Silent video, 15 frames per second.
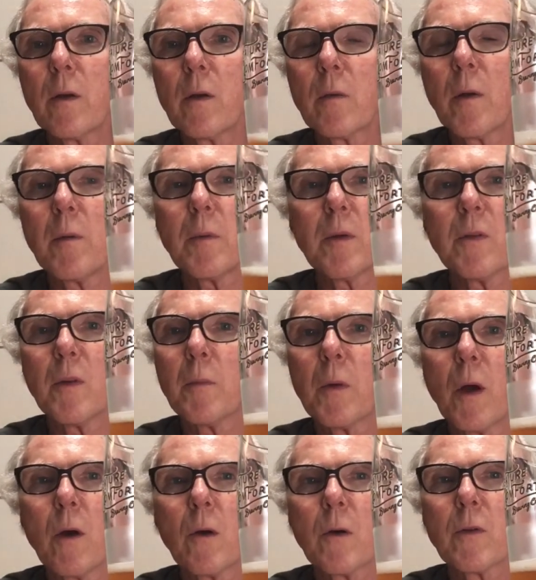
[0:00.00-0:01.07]
know, maybe
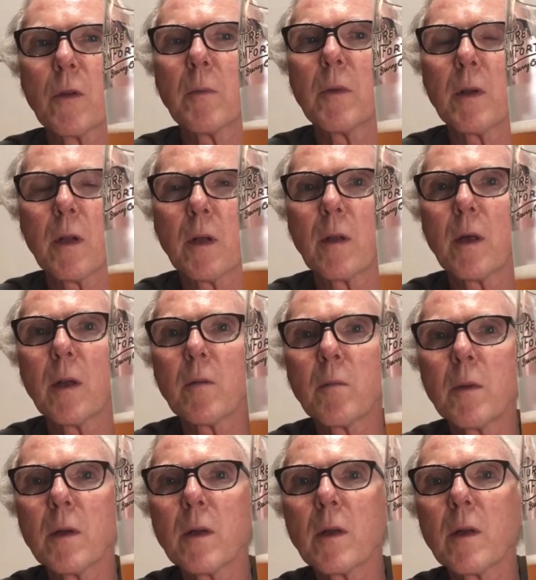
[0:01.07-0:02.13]
Simcoe or something like that.
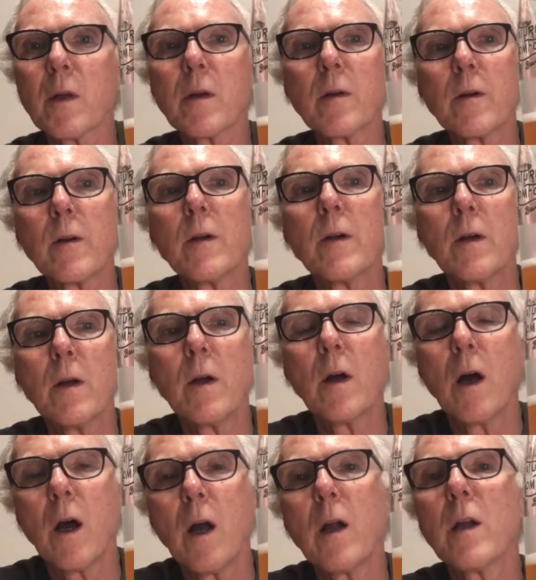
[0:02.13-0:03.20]
But
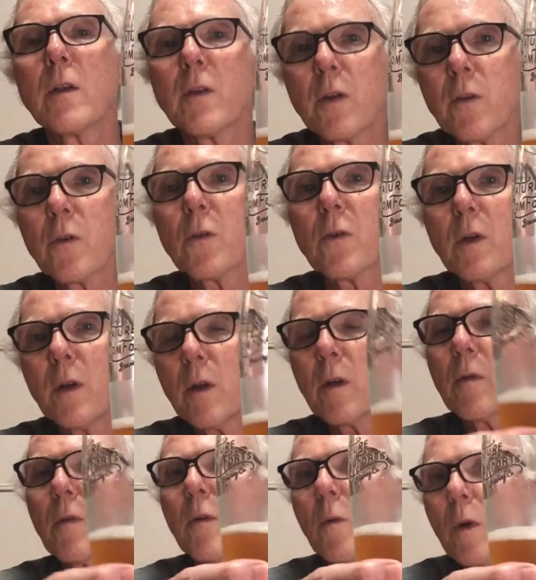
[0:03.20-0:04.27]
it's interesting
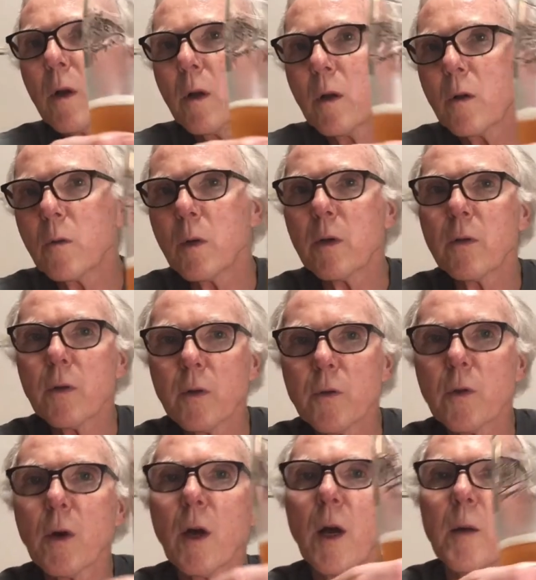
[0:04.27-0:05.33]
if you want to know what
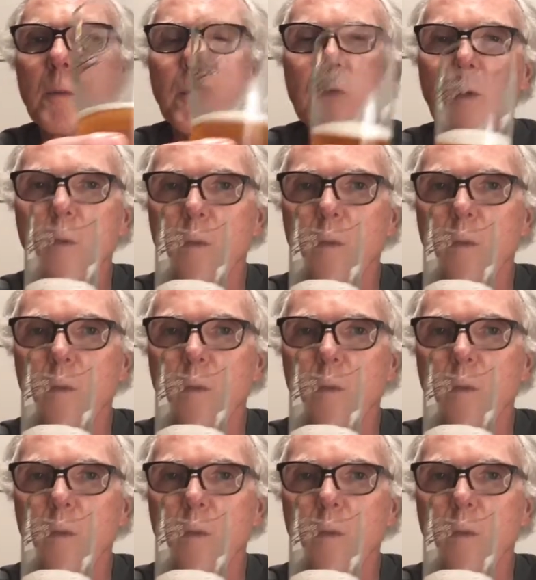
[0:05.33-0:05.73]
Citra hops